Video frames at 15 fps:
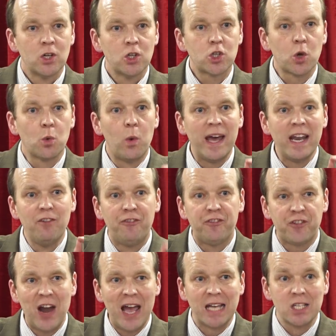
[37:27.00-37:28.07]
to win
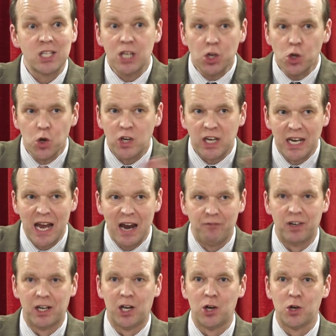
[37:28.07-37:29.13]
friends that you can
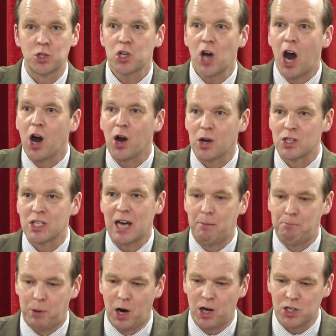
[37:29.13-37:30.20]
never lose. How is
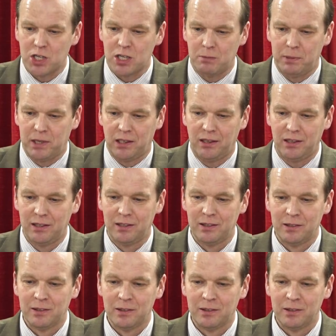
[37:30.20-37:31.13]
that possible?